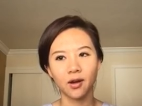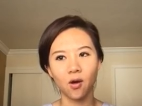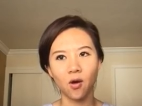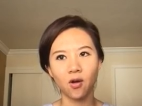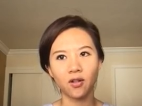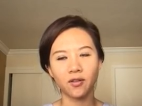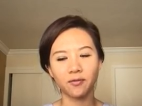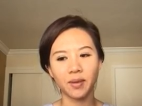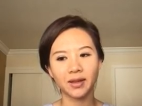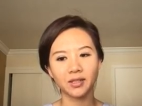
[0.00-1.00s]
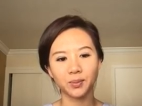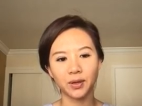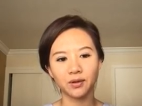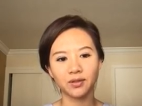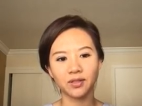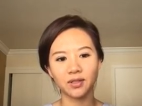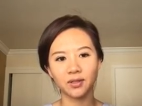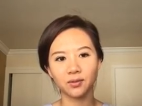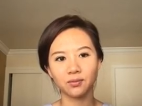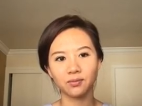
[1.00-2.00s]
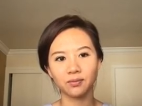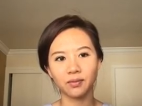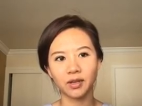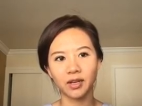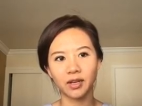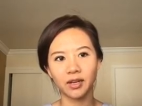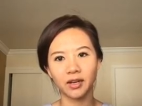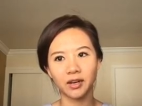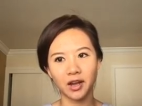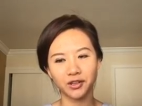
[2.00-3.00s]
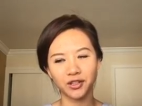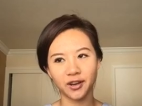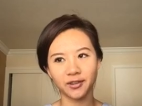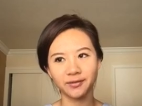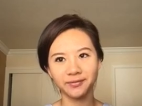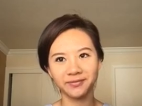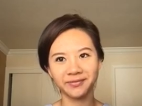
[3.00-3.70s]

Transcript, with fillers: all of my experiences in a nutshell.